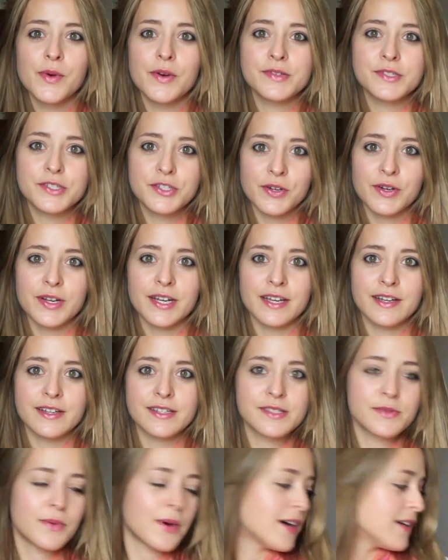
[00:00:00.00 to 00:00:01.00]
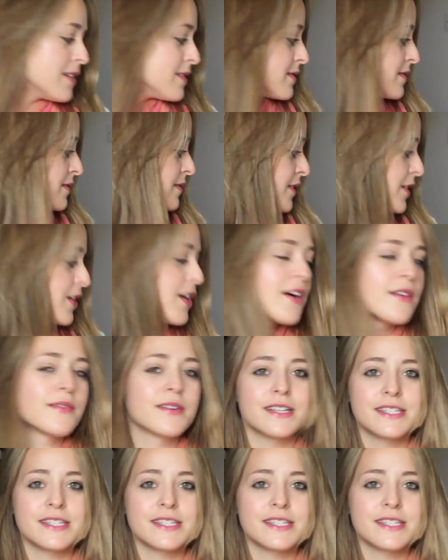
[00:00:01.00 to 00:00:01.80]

Woof's joining us. Well, you can't